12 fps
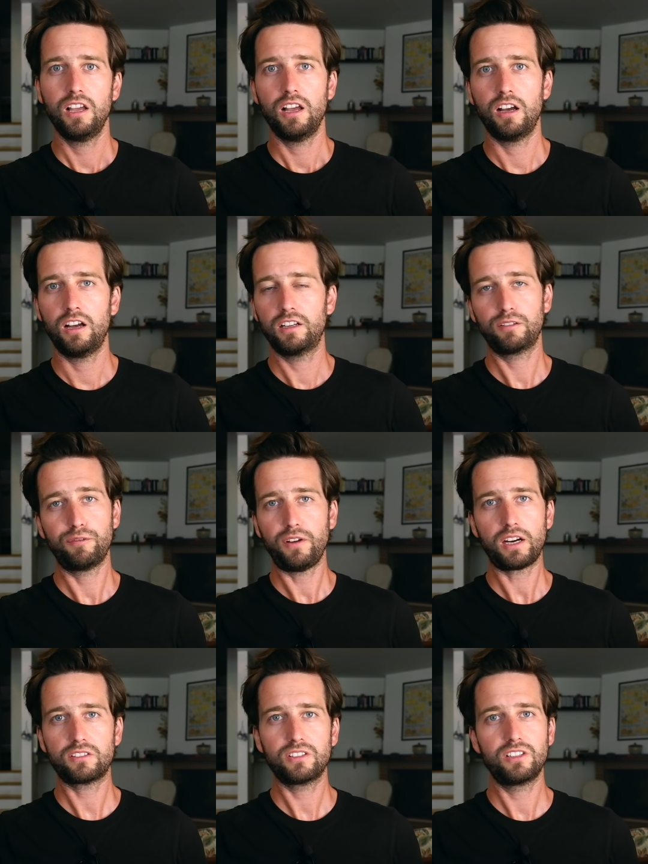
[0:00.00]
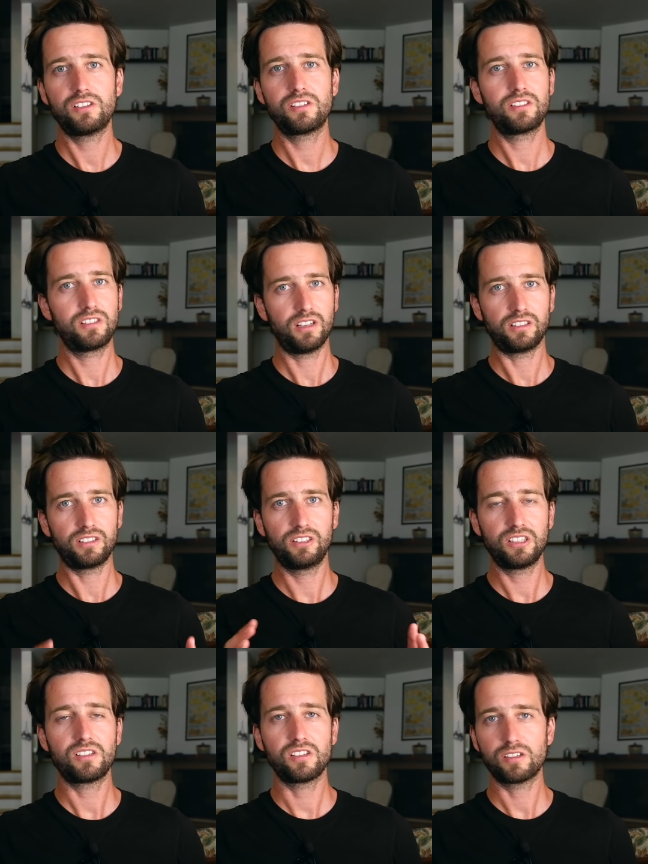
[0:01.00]
Uh, the fact is that
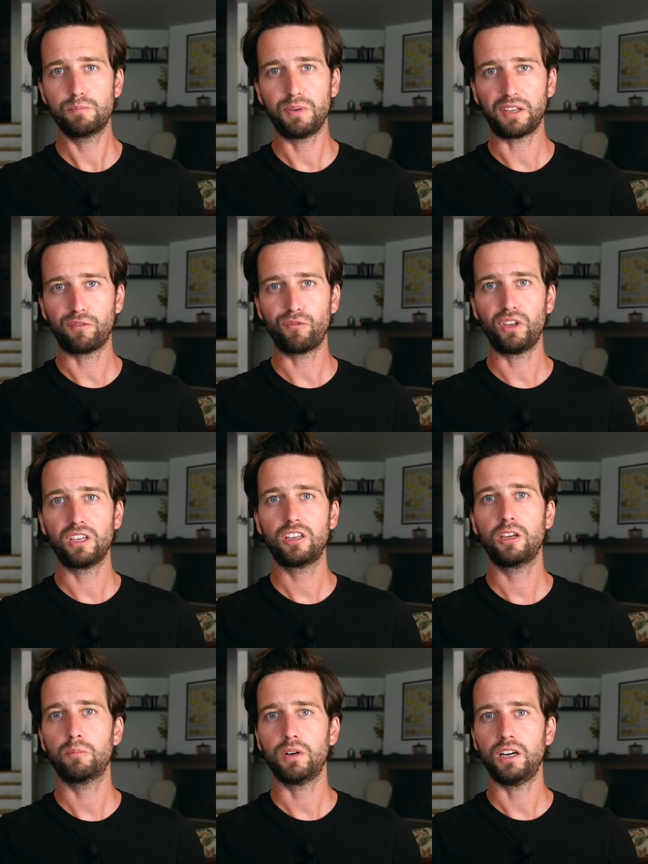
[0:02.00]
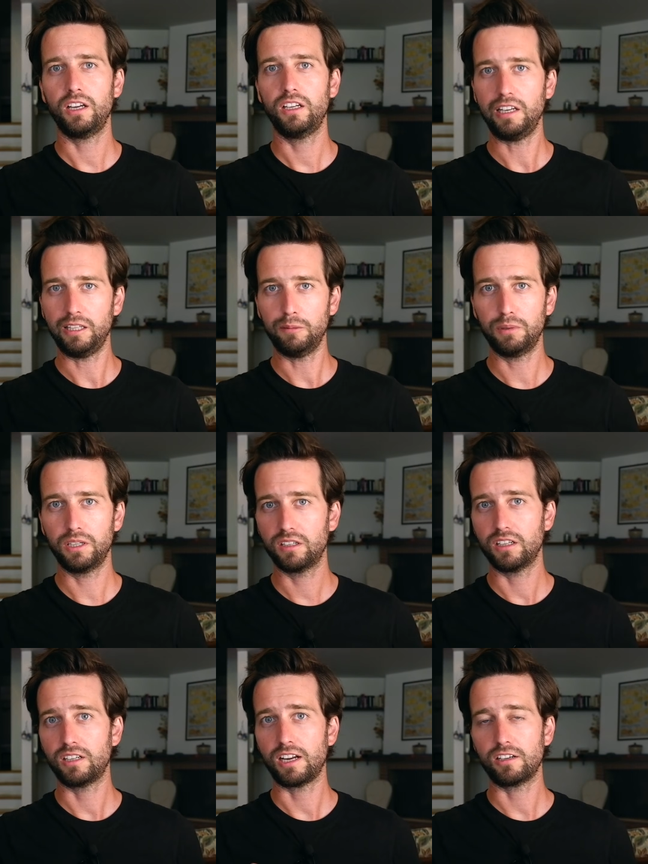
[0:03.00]
this is big thinking by Li Bin,
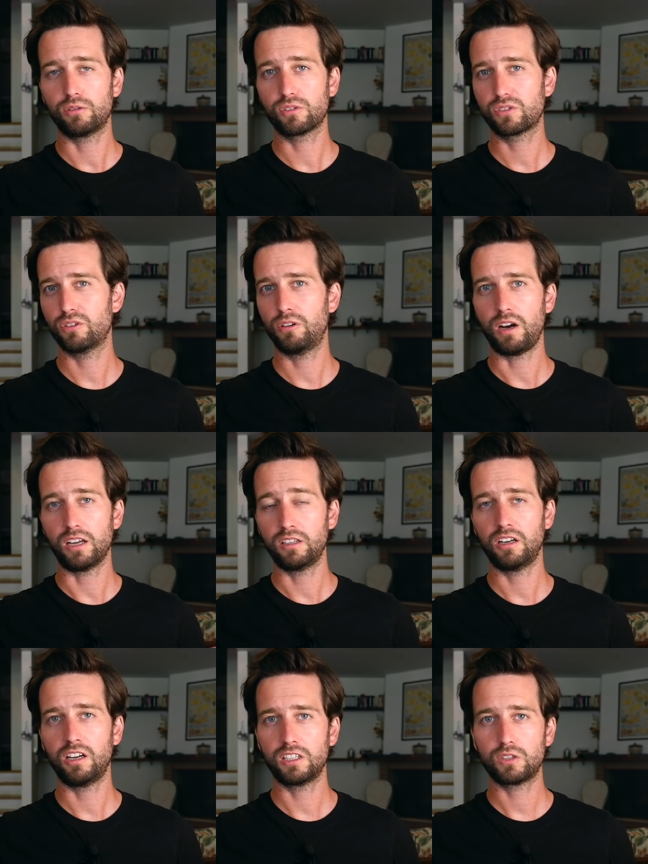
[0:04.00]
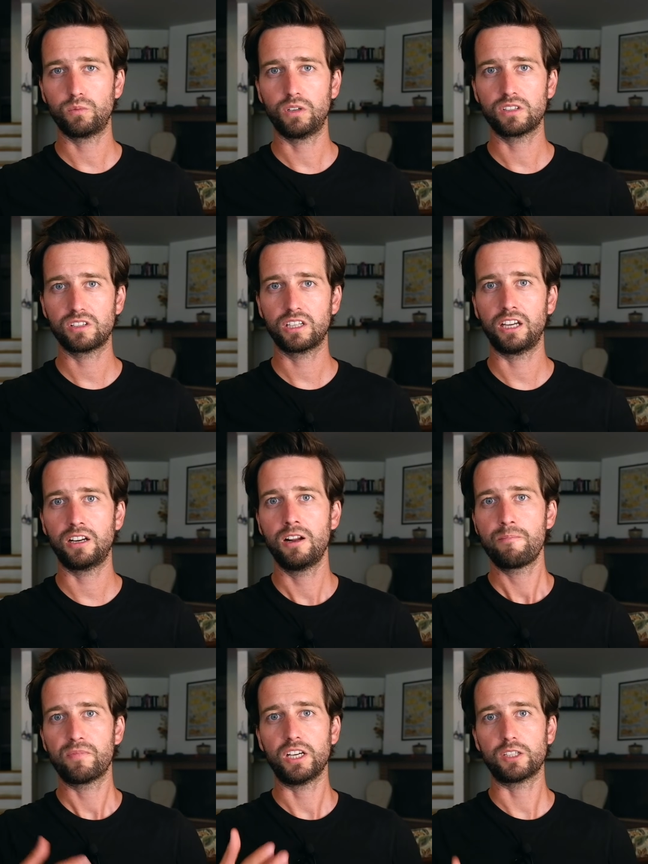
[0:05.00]
and that also underlines once again
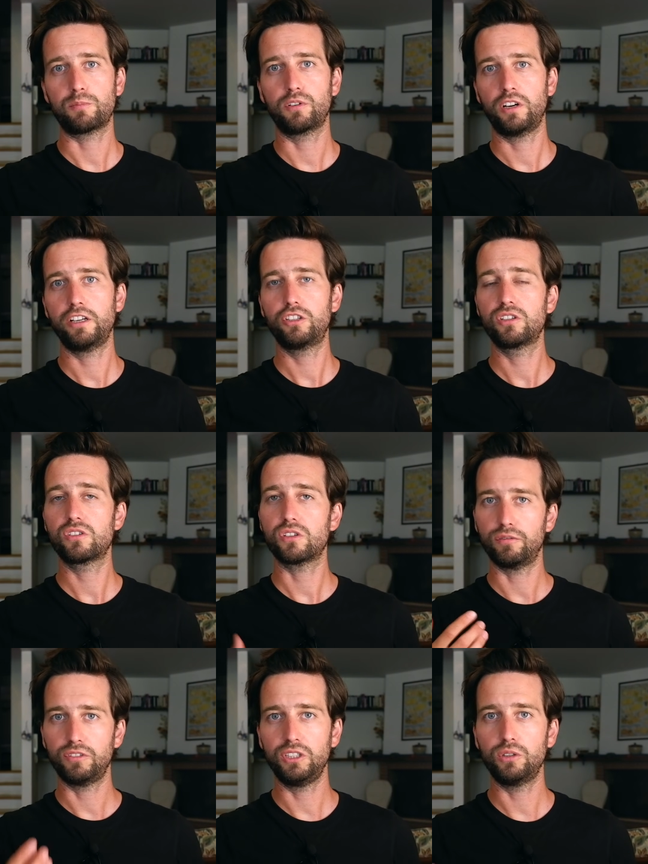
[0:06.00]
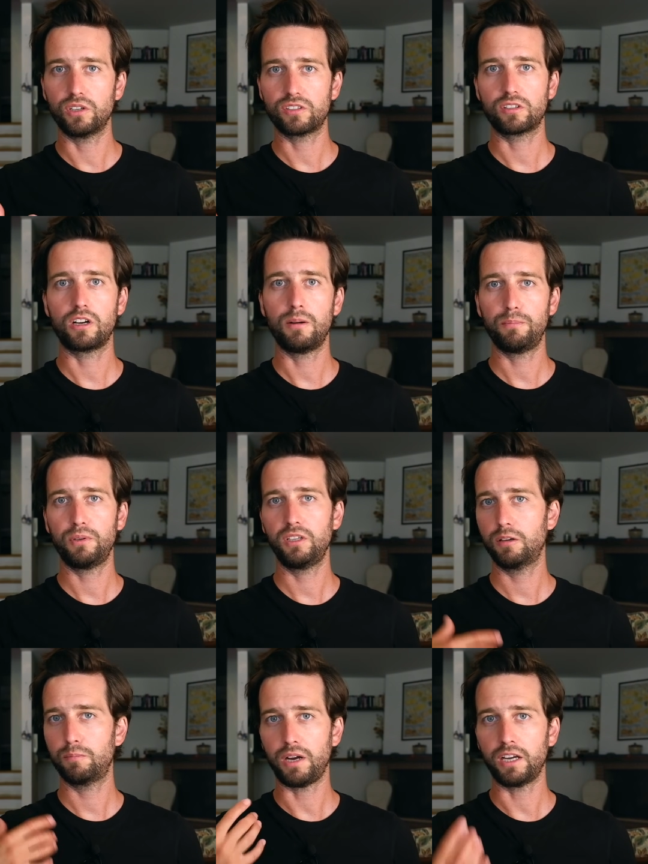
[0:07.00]
the aspirations of NIO as the
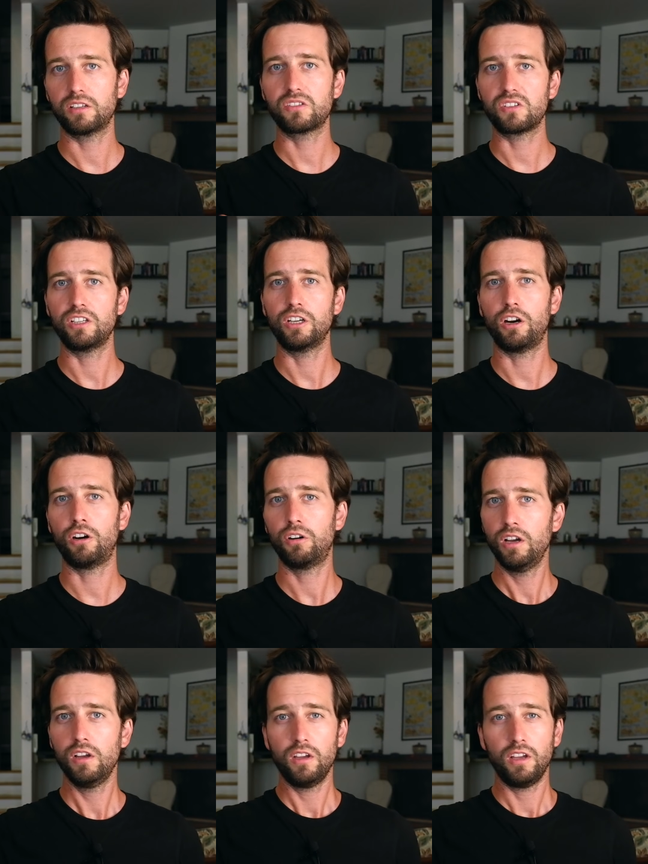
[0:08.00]
company by the CEO,